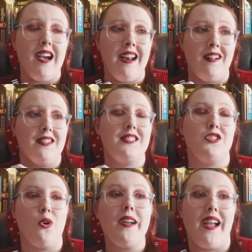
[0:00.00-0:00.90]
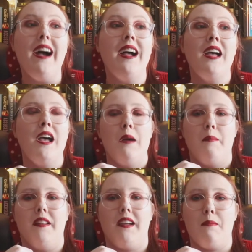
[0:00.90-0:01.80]
and I'll enjoy it,
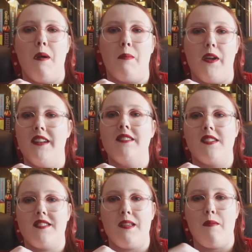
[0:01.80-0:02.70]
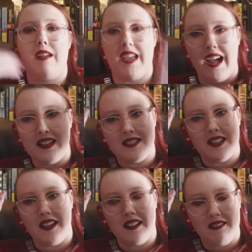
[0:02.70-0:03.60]
but like my brain doesn't make it
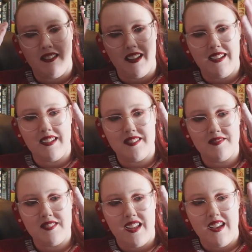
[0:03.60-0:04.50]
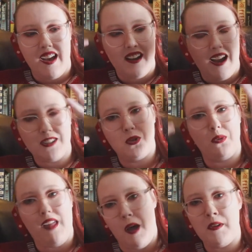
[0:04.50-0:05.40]
into like an
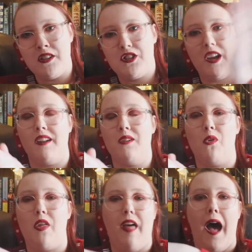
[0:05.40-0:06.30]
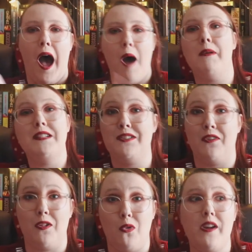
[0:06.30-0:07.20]
actual image, and I know that that happens
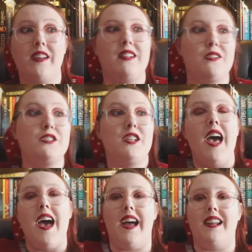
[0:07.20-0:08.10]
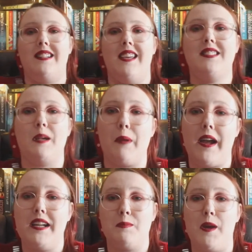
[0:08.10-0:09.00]
for a lot of readers, and it takes a
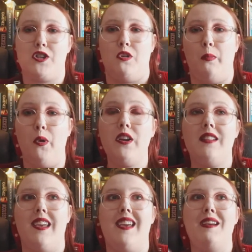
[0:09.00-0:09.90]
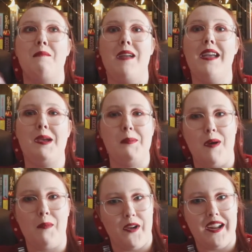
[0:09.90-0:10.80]
pretty special book to make
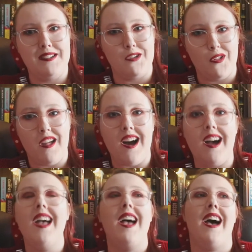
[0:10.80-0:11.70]
my brain do that,